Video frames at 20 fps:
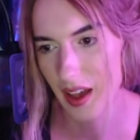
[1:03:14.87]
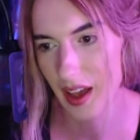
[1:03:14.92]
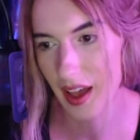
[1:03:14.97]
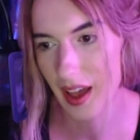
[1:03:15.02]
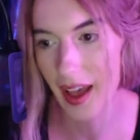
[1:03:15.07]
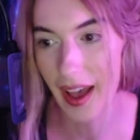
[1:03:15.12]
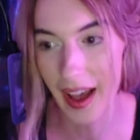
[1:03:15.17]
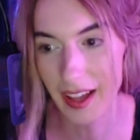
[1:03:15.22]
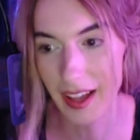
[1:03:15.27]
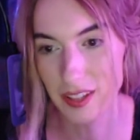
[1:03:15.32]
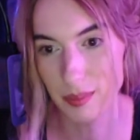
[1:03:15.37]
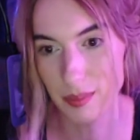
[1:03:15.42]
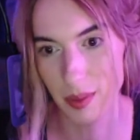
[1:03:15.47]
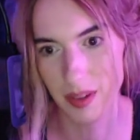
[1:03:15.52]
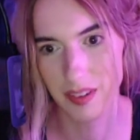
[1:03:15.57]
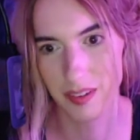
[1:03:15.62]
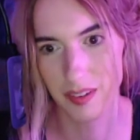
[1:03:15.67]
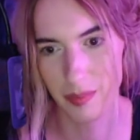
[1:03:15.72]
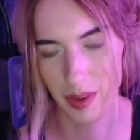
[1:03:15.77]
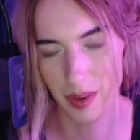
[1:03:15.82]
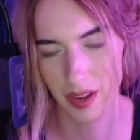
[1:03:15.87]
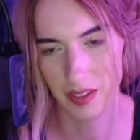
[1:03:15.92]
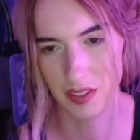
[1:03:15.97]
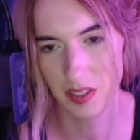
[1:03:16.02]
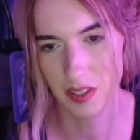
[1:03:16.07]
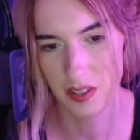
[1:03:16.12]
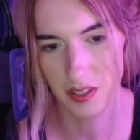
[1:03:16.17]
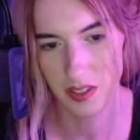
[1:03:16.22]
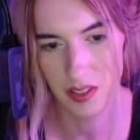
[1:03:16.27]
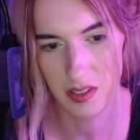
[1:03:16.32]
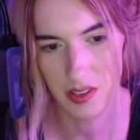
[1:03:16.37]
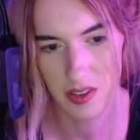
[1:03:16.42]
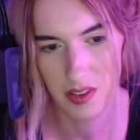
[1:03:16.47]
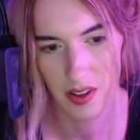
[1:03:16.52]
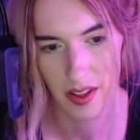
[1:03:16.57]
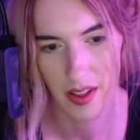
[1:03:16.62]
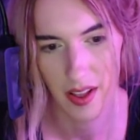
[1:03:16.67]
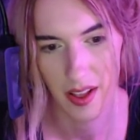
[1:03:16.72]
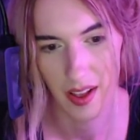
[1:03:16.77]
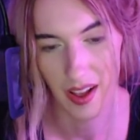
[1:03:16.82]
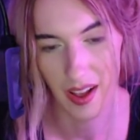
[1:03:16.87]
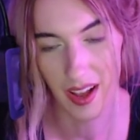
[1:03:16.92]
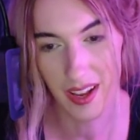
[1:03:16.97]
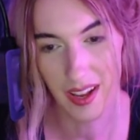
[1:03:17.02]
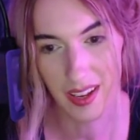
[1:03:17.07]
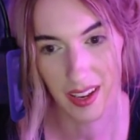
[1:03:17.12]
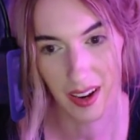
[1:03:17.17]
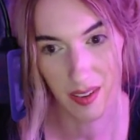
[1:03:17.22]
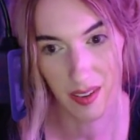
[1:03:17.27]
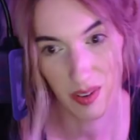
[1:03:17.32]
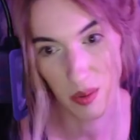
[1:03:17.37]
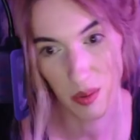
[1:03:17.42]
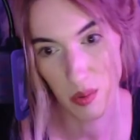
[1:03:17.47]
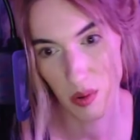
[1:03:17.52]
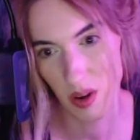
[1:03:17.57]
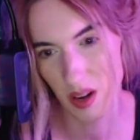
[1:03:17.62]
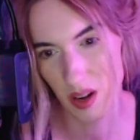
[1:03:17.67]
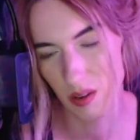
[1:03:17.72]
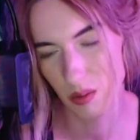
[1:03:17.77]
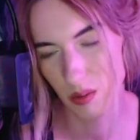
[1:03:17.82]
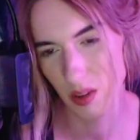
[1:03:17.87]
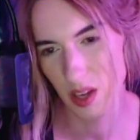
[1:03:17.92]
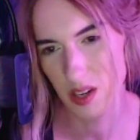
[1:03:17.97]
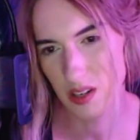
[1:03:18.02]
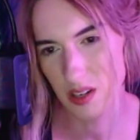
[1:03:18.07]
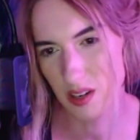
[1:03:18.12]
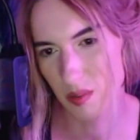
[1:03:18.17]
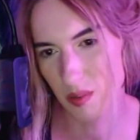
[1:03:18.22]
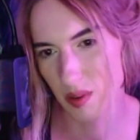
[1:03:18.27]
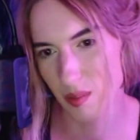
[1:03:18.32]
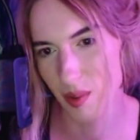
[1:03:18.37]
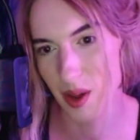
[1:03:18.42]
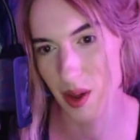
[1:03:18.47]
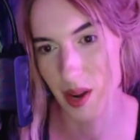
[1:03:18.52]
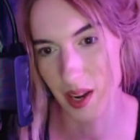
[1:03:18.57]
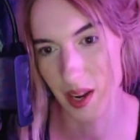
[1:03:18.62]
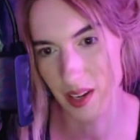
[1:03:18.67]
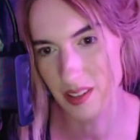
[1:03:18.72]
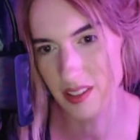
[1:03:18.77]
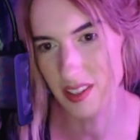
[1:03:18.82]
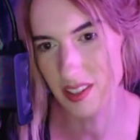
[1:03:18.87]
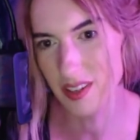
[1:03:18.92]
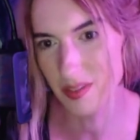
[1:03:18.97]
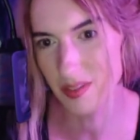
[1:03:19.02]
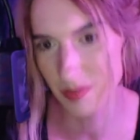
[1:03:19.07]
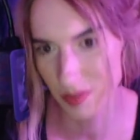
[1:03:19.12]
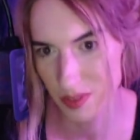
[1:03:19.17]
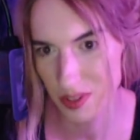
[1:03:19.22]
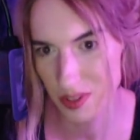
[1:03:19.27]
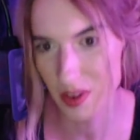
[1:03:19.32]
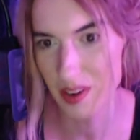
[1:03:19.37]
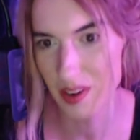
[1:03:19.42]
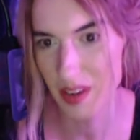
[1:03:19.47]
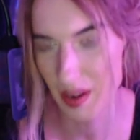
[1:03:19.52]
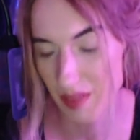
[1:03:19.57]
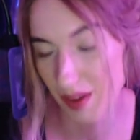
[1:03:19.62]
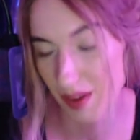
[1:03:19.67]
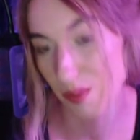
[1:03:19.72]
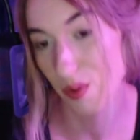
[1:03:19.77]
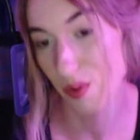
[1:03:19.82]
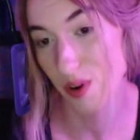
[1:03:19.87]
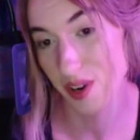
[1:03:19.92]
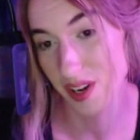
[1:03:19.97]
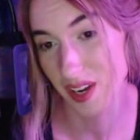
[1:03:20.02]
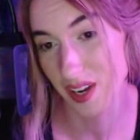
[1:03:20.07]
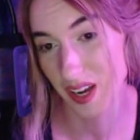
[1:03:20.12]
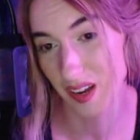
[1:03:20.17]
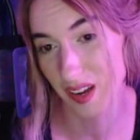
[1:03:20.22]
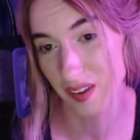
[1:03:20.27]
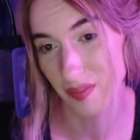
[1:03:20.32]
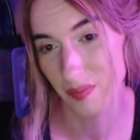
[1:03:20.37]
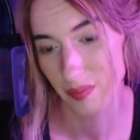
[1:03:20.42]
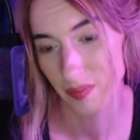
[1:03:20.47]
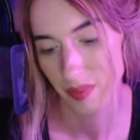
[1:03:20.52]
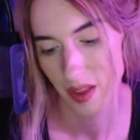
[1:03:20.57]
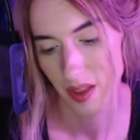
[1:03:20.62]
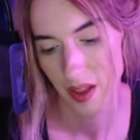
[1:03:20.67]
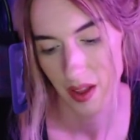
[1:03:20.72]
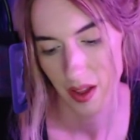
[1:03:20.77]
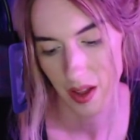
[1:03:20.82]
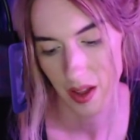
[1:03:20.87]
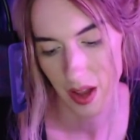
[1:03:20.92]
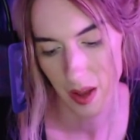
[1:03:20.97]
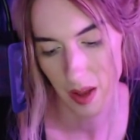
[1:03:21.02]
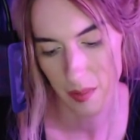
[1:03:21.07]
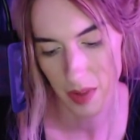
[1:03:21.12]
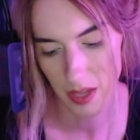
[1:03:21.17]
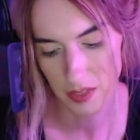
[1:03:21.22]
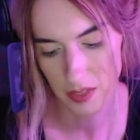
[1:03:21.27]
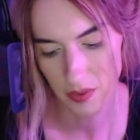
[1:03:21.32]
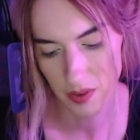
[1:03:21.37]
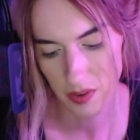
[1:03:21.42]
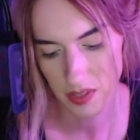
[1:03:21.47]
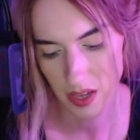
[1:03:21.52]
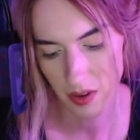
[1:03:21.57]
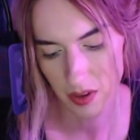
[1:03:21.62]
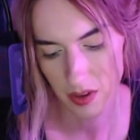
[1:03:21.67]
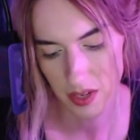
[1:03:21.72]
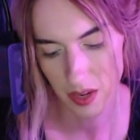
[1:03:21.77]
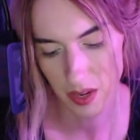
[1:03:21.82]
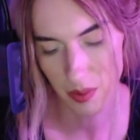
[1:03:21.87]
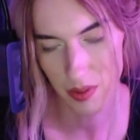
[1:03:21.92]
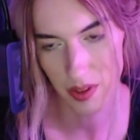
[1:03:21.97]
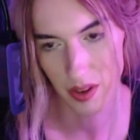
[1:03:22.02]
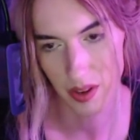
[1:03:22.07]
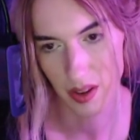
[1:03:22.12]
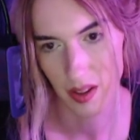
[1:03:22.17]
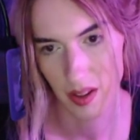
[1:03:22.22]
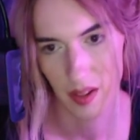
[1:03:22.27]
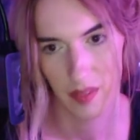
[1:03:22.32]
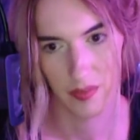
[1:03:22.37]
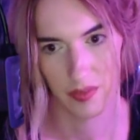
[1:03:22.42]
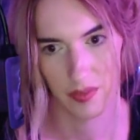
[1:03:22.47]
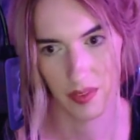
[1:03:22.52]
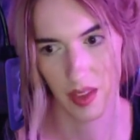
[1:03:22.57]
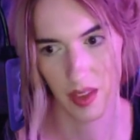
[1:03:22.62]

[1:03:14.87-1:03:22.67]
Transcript: aspect of my existence, and if I were in a relationship with a man, I could see starting to have that worry again. As far as how to deal with it, I